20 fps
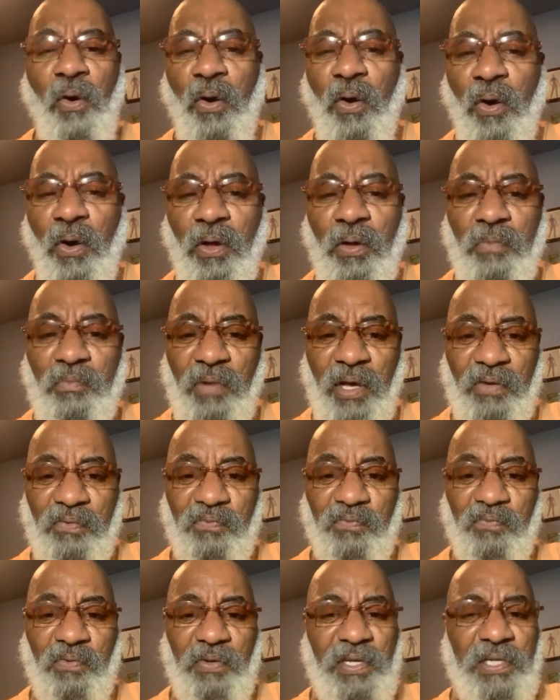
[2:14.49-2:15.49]
All my
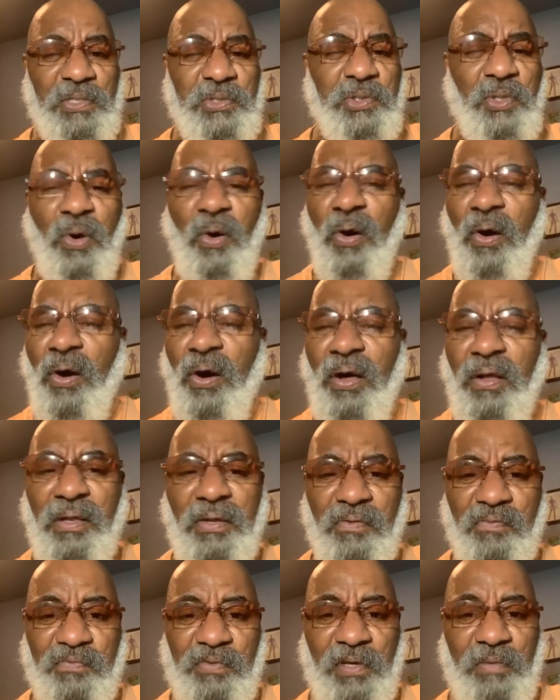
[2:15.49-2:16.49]
friends,
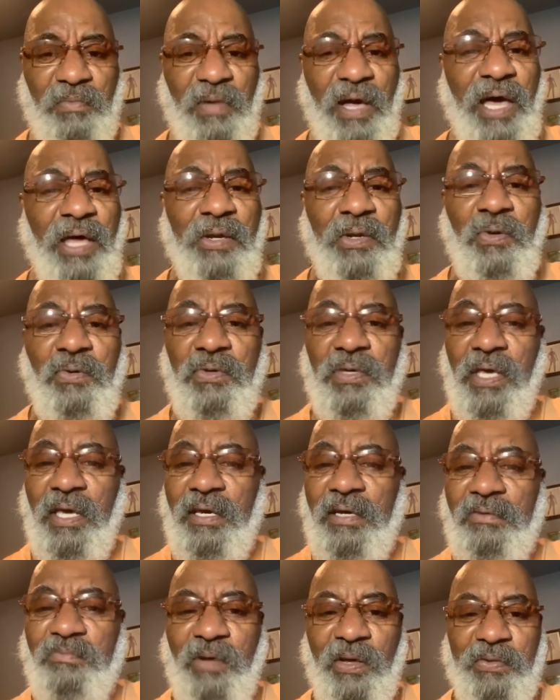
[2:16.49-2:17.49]
all of them, I don't
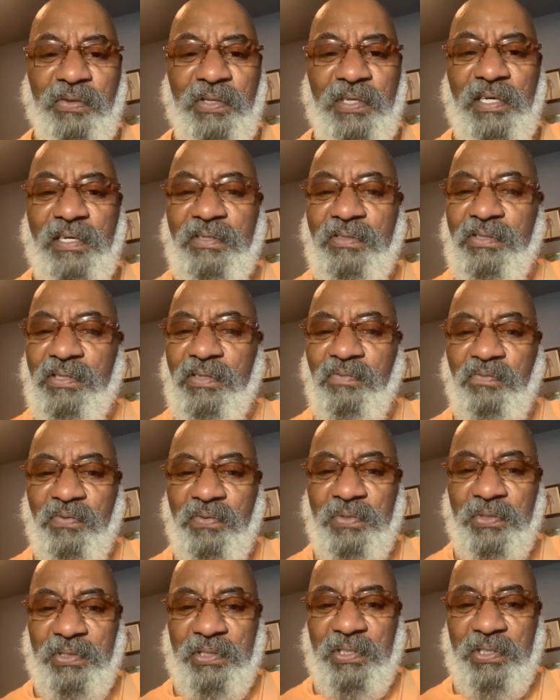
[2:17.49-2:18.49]
care about the
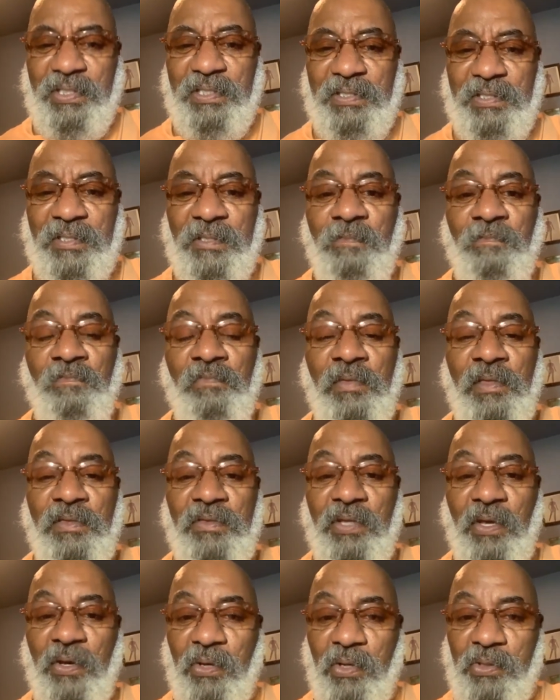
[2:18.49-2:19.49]
indifferences
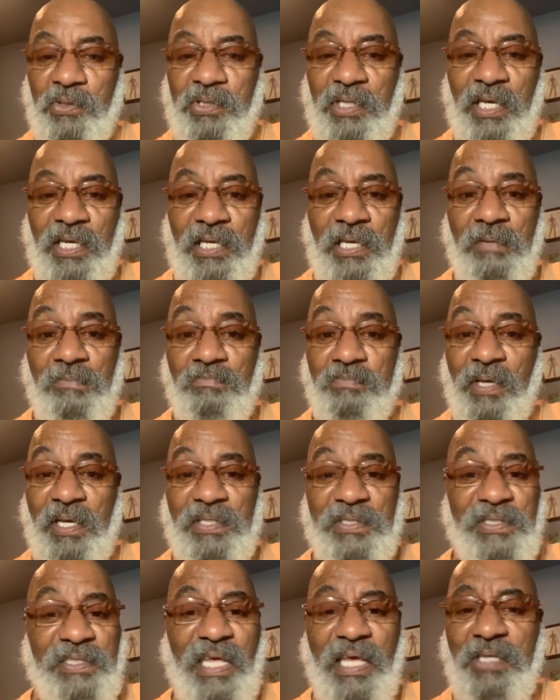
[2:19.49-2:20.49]
that are taking
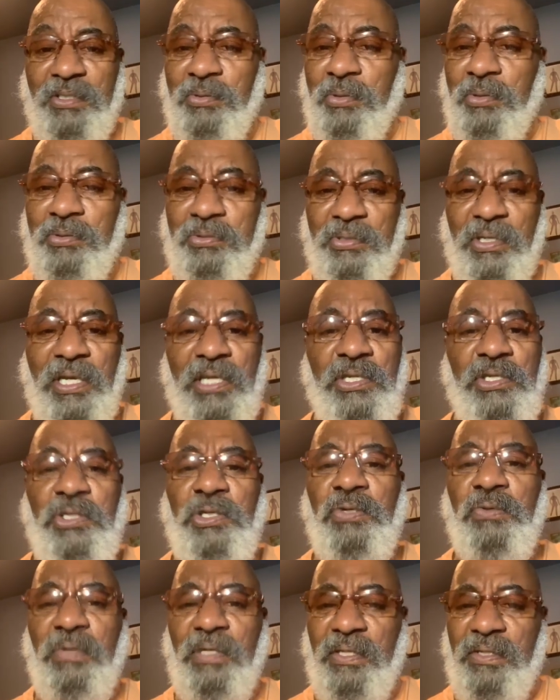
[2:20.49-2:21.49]
place. That's between
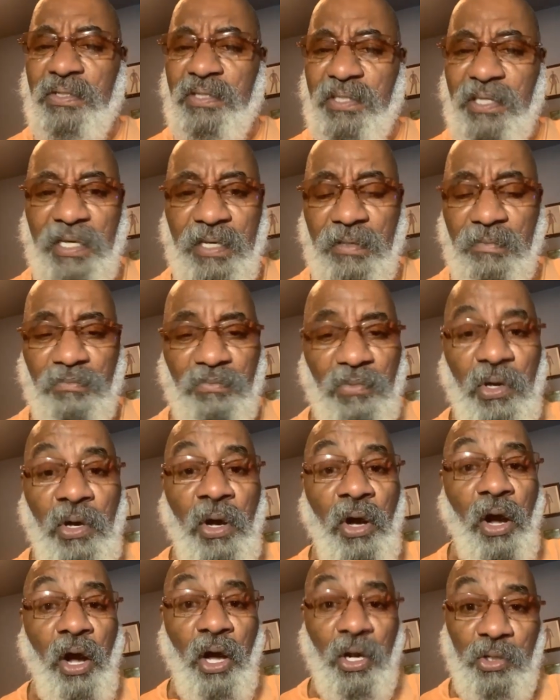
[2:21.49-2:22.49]
you and them,
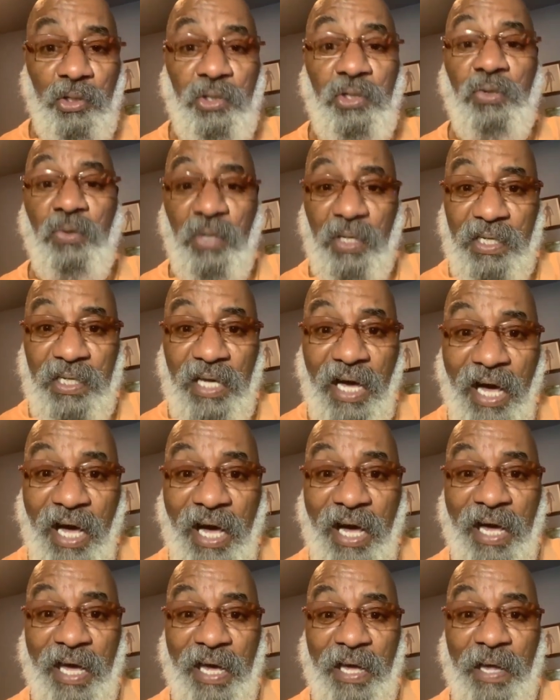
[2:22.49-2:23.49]
or you and
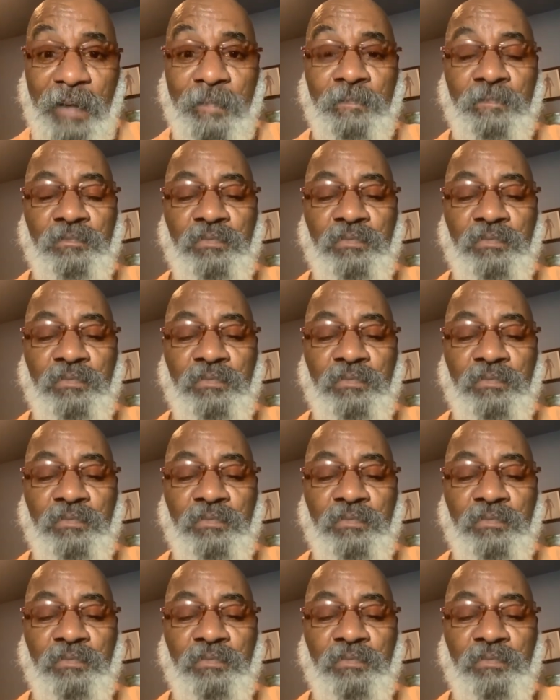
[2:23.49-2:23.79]
I.